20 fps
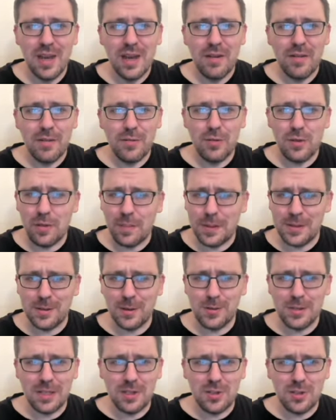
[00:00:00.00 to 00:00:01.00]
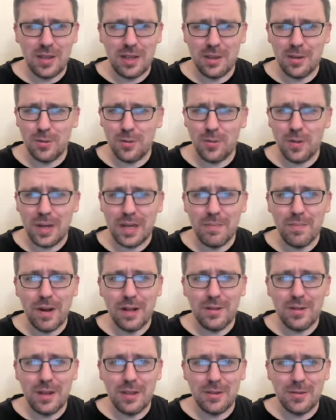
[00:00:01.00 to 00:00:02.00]
We have new episodes each day through the week,
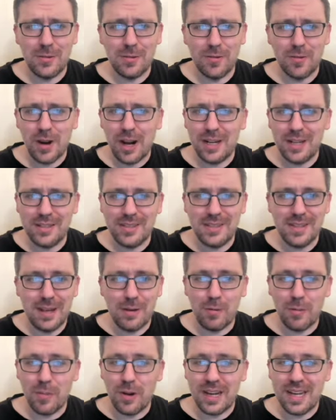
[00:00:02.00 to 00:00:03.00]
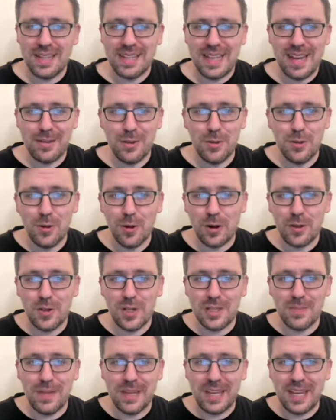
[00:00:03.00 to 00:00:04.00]
Monday through Friday. Today, we're breaking down the New York
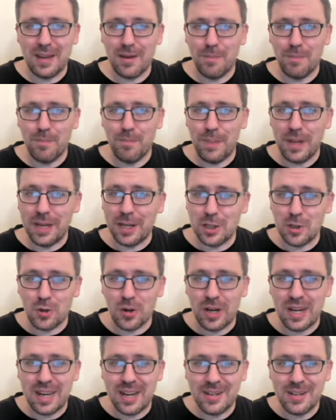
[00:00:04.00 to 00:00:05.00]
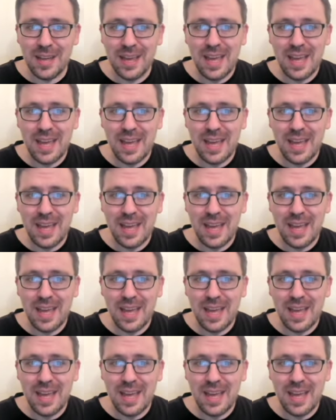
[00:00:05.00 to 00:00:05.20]
Jets making a big trade,